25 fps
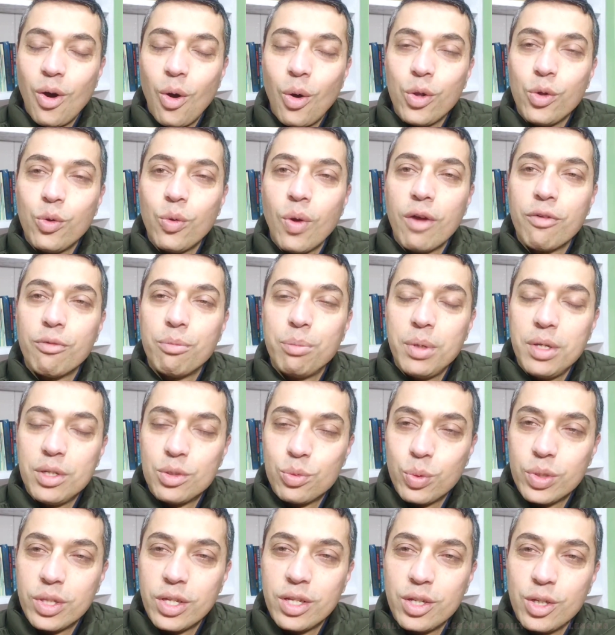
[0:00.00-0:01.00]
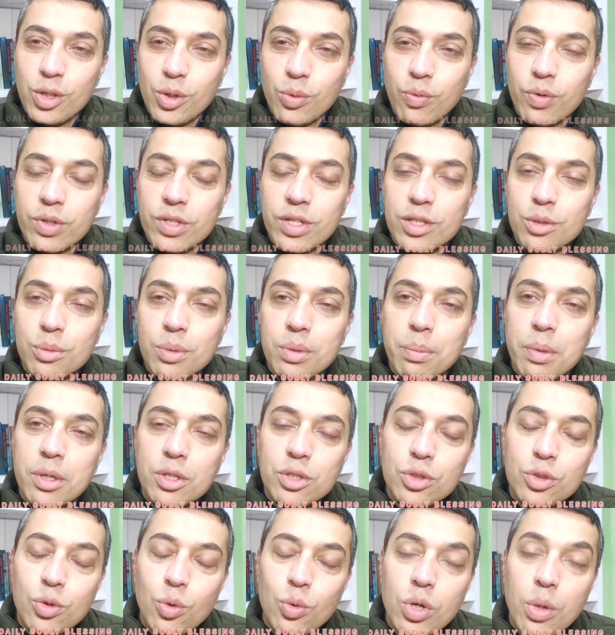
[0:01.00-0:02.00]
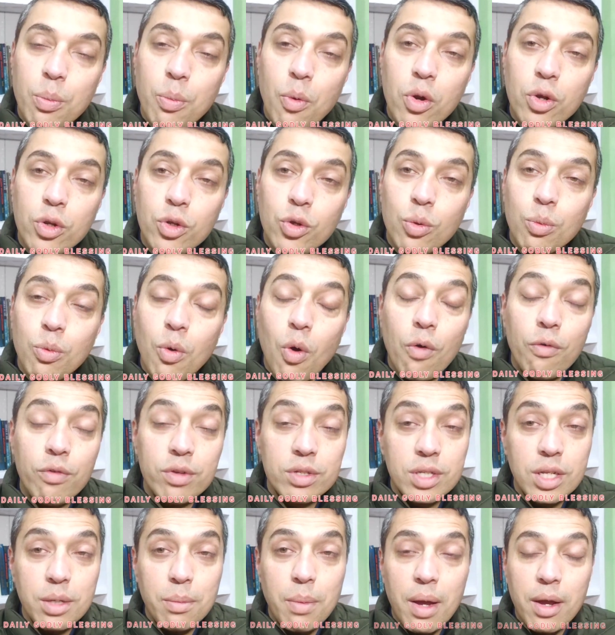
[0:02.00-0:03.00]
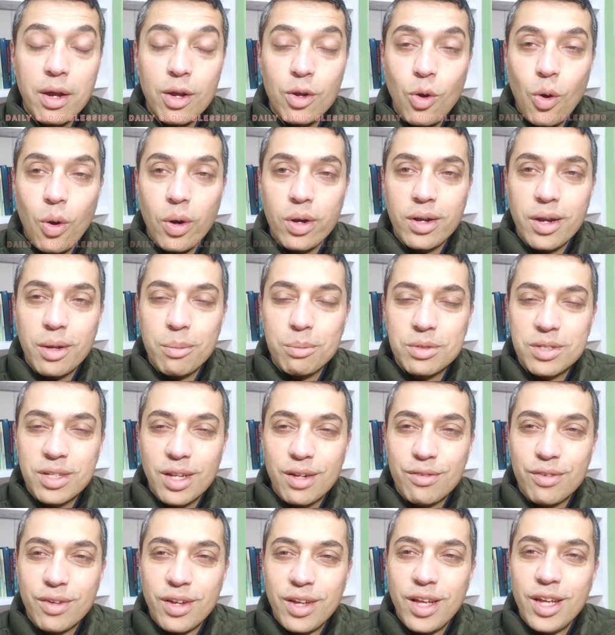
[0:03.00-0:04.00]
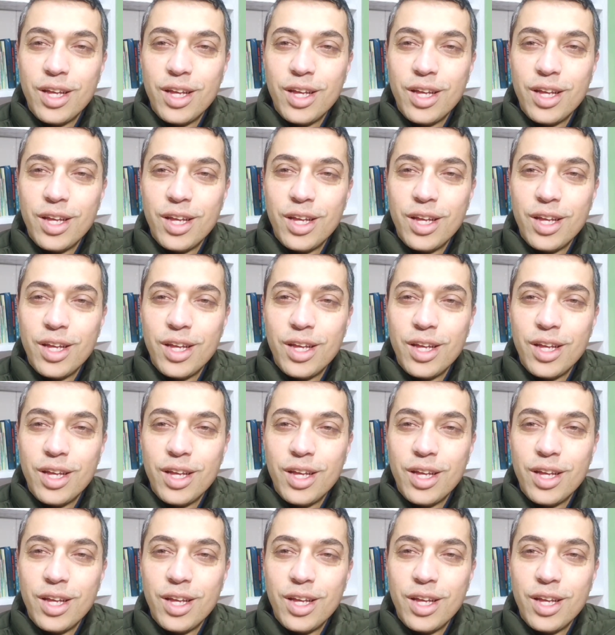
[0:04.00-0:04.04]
or you have peace within you, which has been bestowed upon you, obviously by God Himself.